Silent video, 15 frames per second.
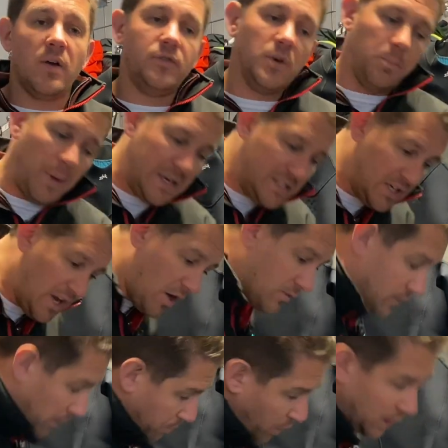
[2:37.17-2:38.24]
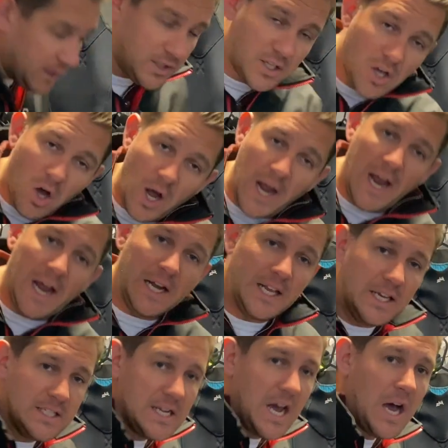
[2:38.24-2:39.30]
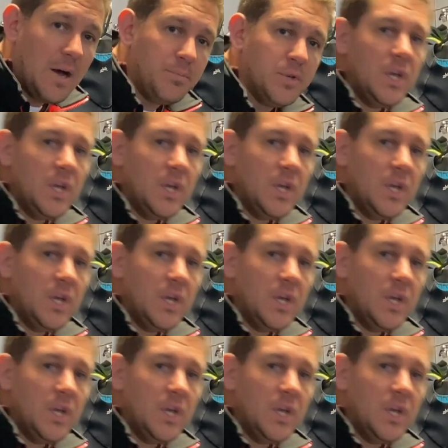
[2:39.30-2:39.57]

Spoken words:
If you're bending over, pulling the kite halyard up,